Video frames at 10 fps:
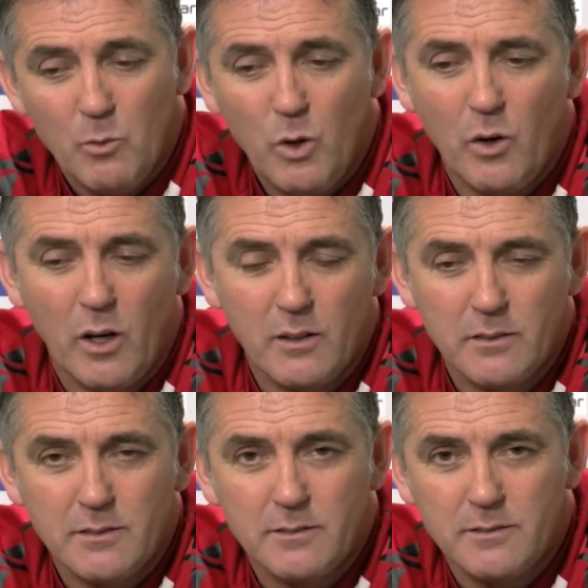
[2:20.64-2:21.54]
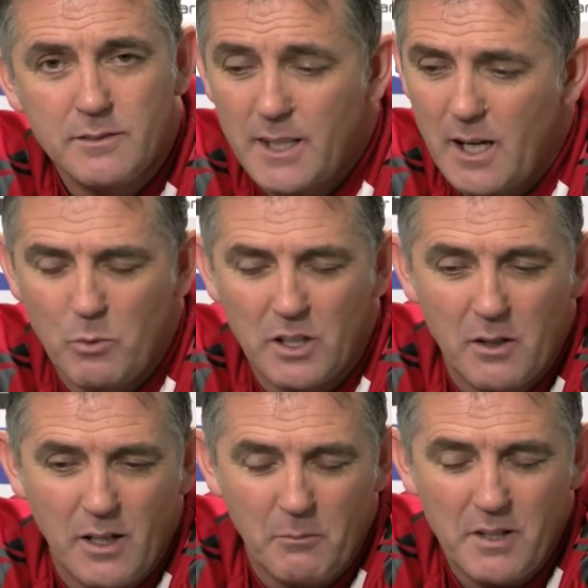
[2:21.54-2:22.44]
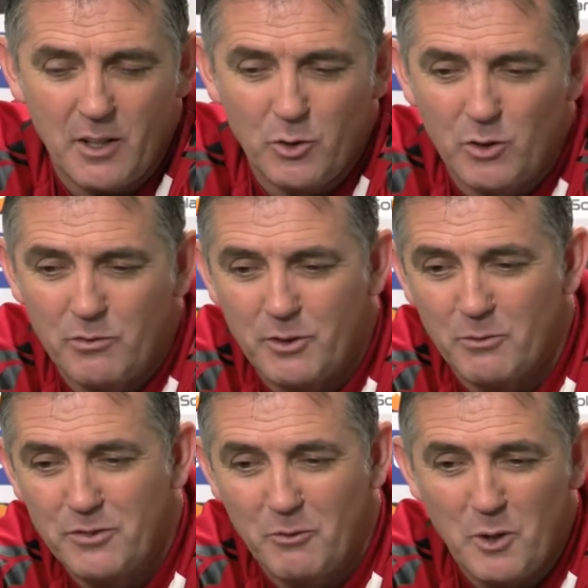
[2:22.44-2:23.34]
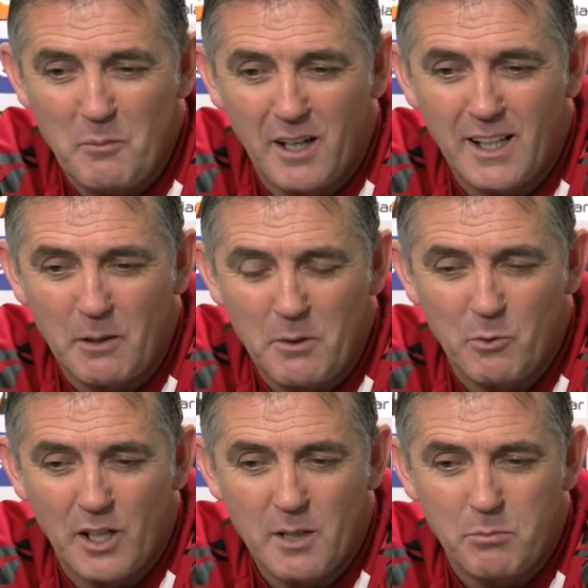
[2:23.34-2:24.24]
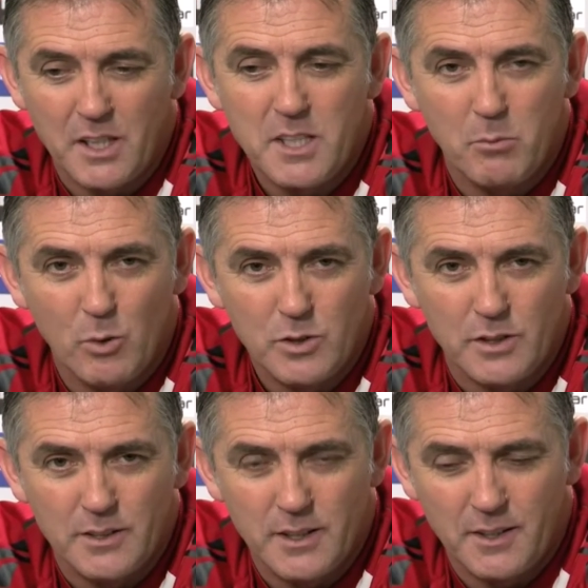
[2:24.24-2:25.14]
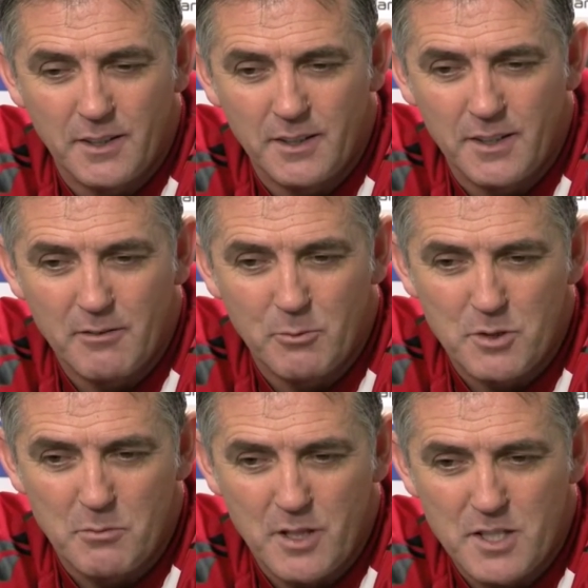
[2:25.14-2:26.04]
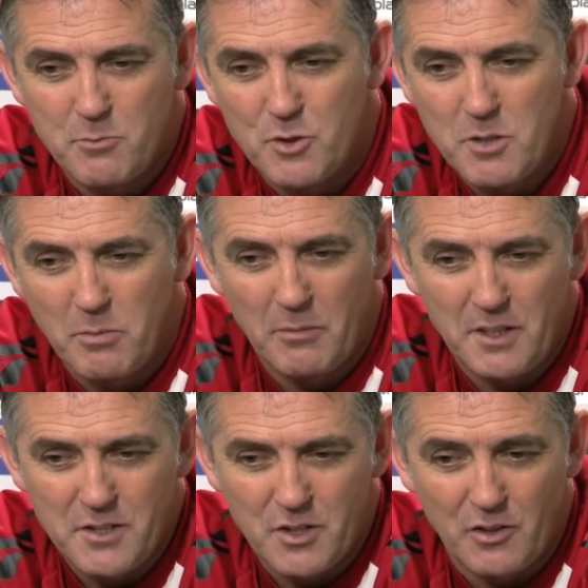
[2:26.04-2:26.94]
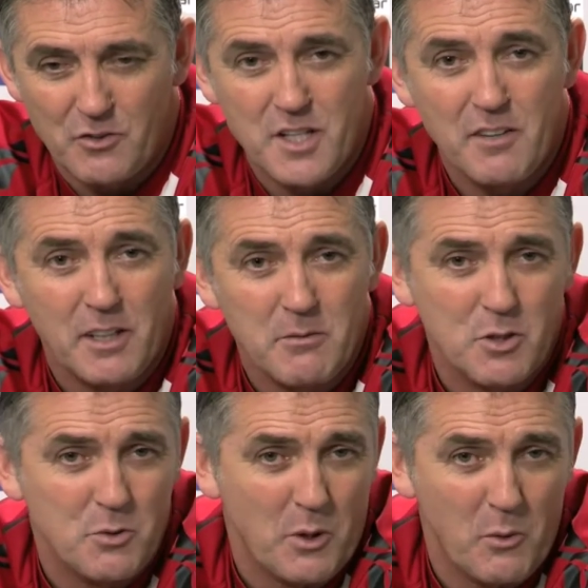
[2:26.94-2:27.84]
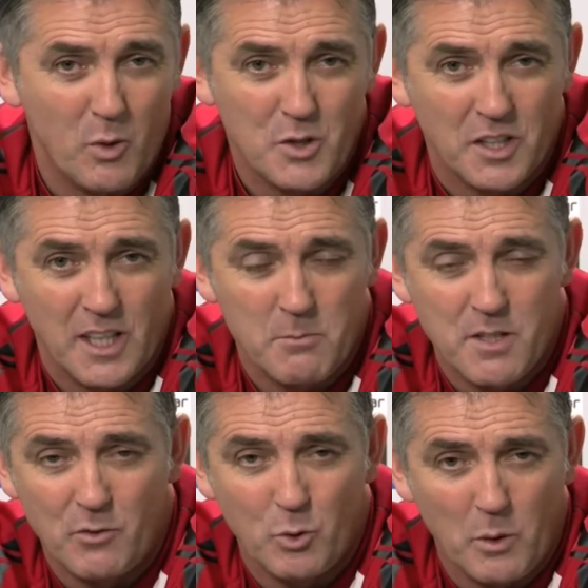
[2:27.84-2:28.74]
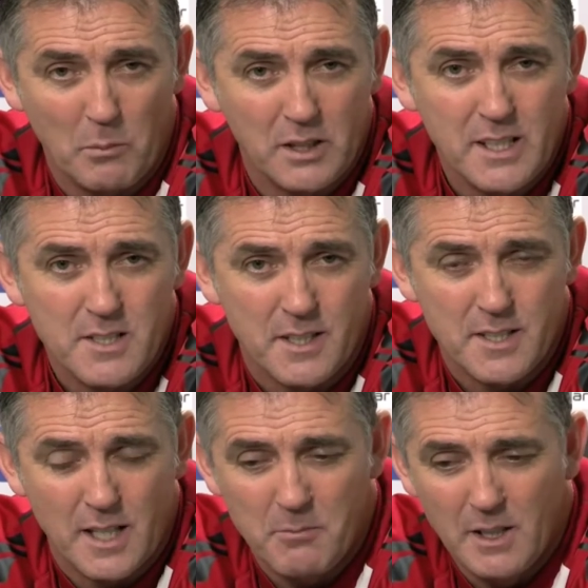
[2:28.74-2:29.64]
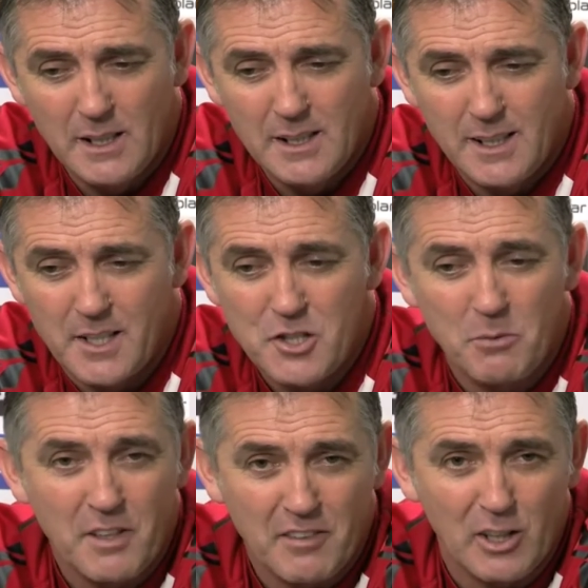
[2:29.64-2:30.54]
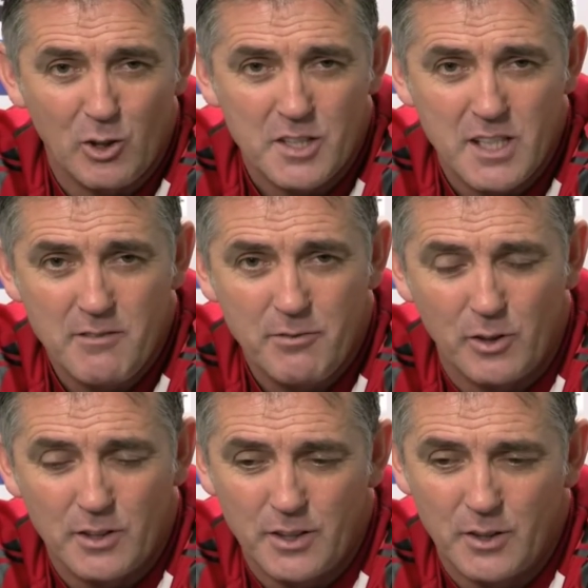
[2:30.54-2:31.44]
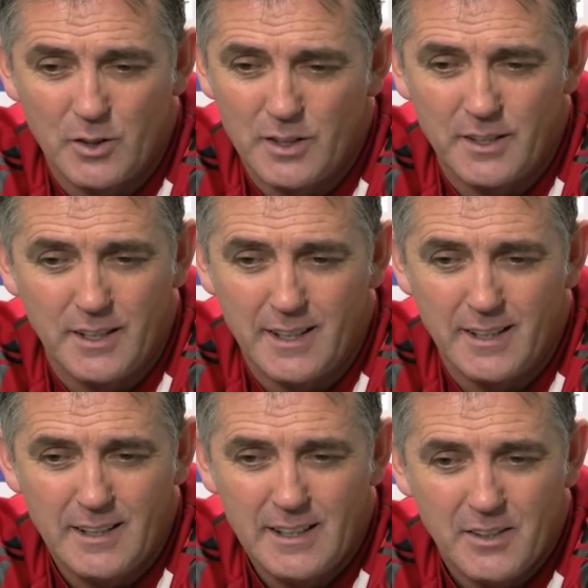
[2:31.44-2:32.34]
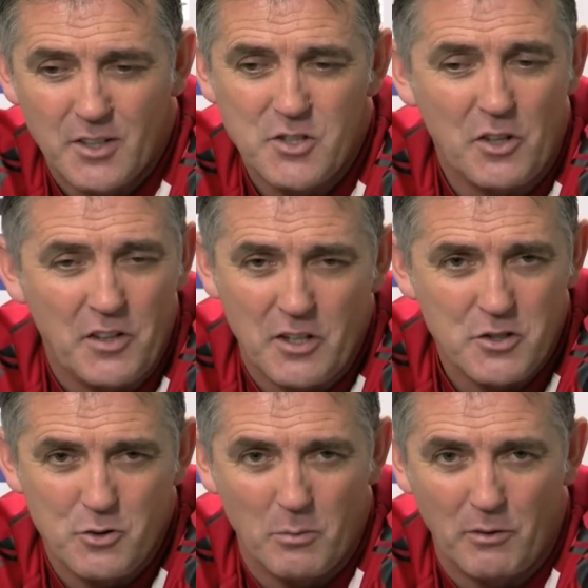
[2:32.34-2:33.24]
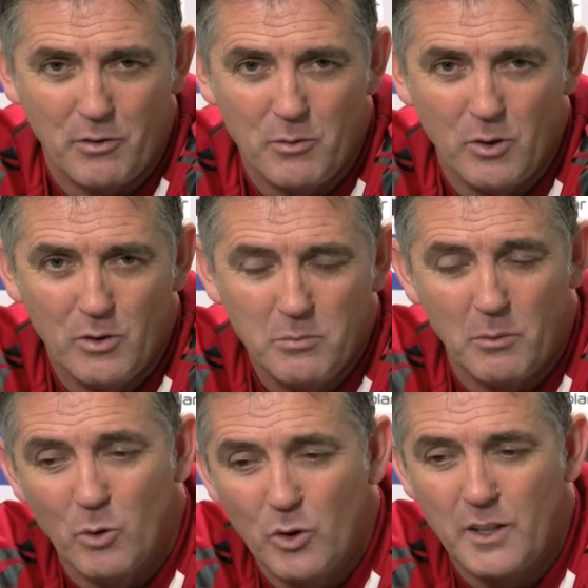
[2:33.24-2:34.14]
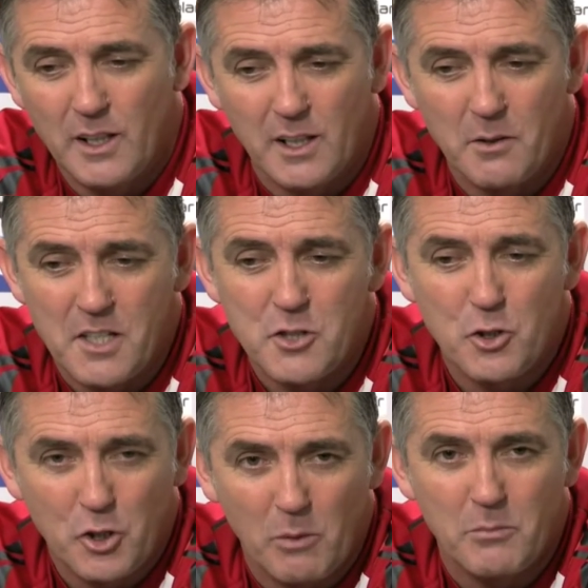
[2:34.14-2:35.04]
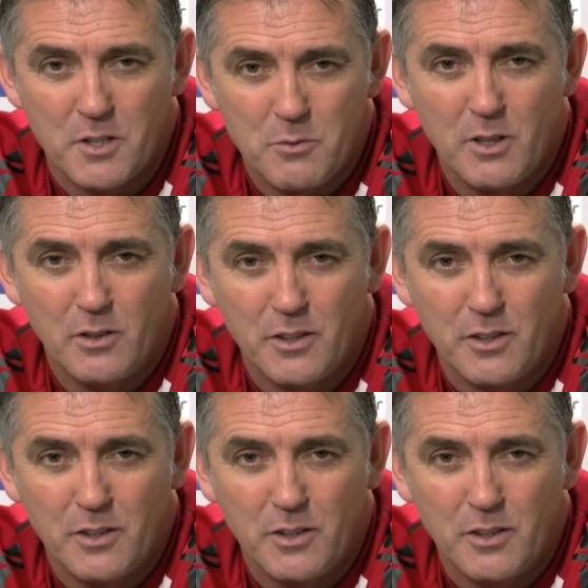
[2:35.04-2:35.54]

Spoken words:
I know him from way back. I mean, when I played at Bolton and David was at Preston, we used to bump into each other at reserve games because we're out watching games, even though we're players at the time. And he's somebody I've got a lot of time for, you know, and there's nothing he doesn't know about football. But more than that, I mean, he's good company as well.